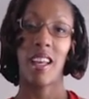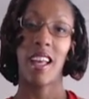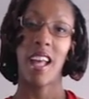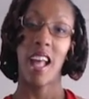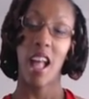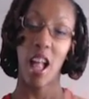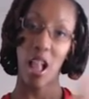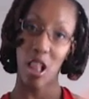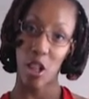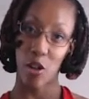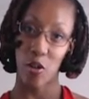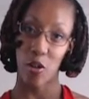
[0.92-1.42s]

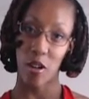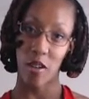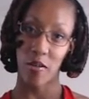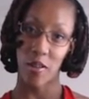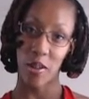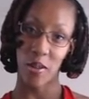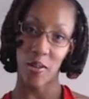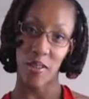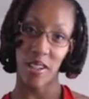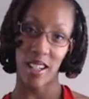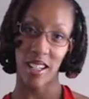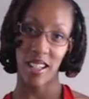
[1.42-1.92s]
Hello
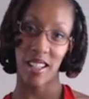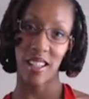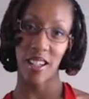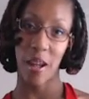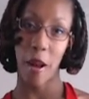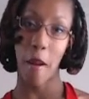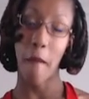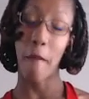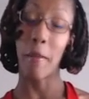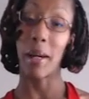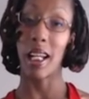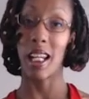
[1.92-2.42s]
everyone,
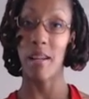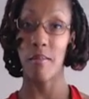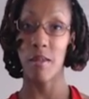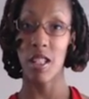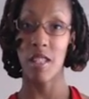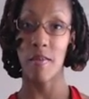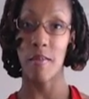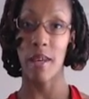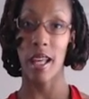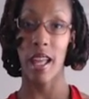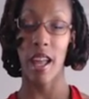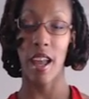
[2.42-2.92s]
my name is
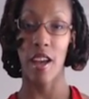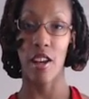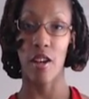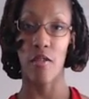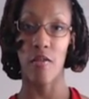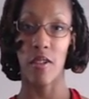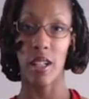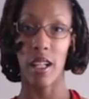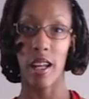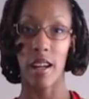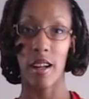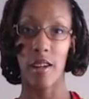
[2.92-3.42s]
Makeda
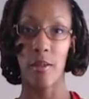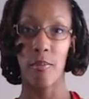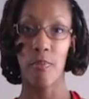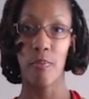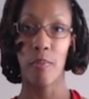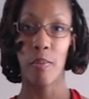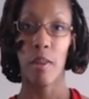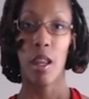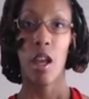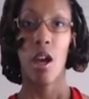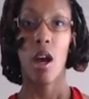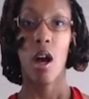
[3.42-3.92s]
Voletta,
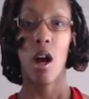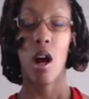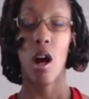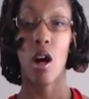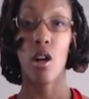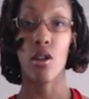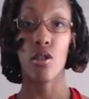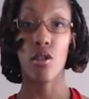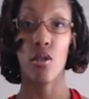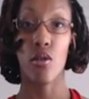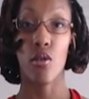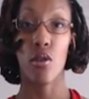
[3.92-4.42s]

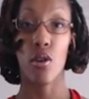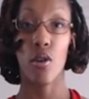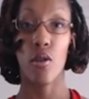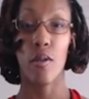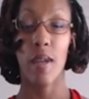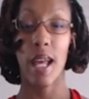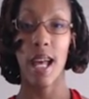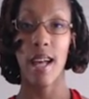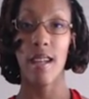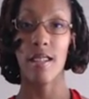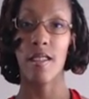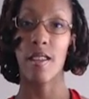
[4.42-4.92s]
also known
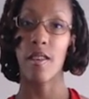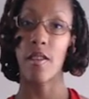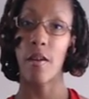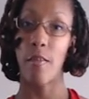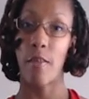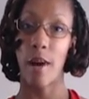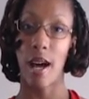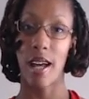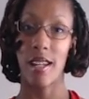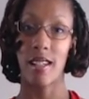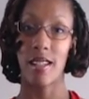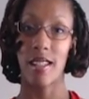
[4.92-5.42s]
as the
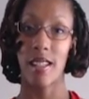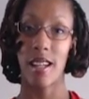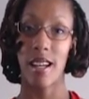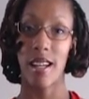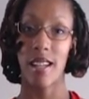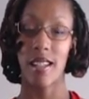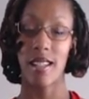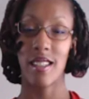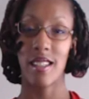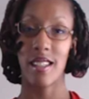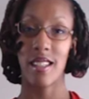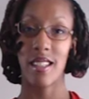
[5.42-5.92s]
Body
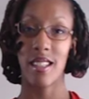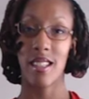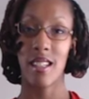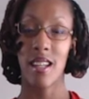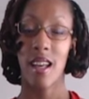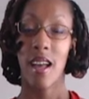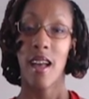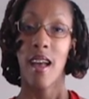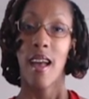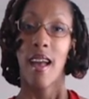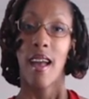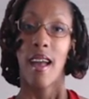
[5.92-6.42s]
Scientist.
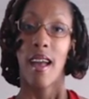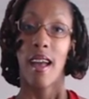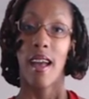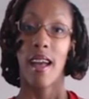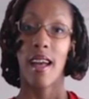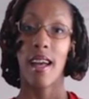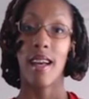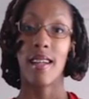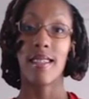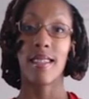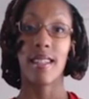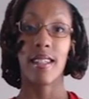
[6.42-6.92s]

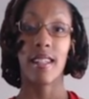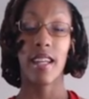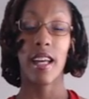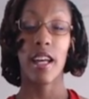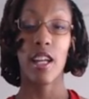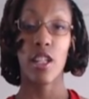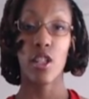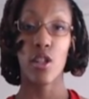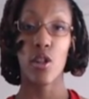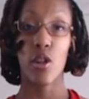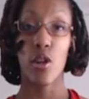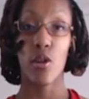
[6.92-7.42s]
And in
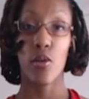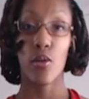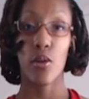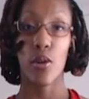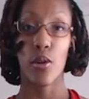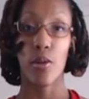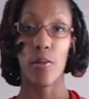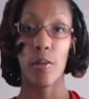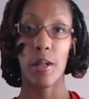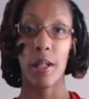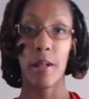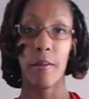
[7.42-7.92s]
case you don't
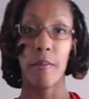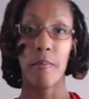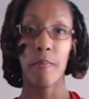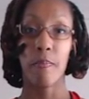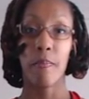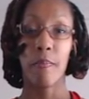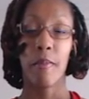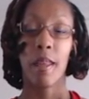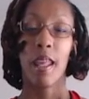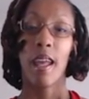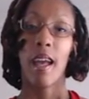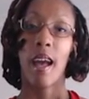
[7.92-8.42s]
know me,
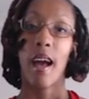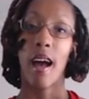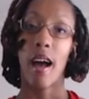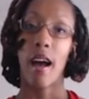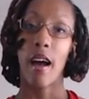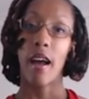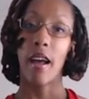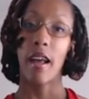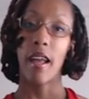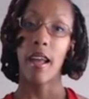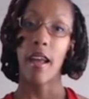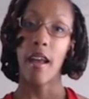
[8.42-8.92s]

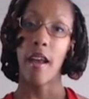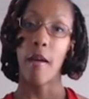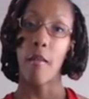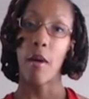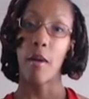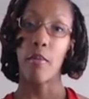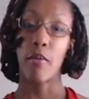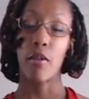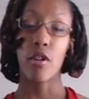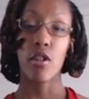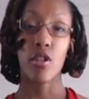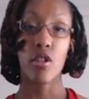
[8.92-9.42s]
I am a
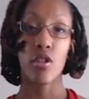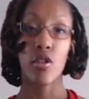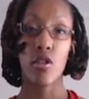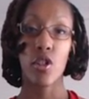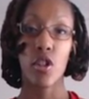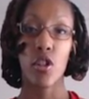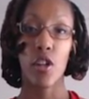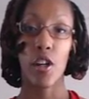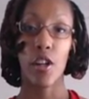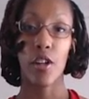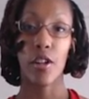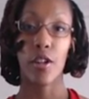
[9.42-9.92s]
personal
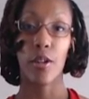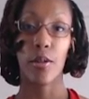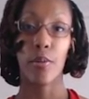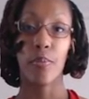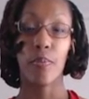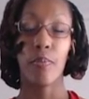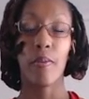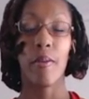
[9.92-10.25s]
trainer,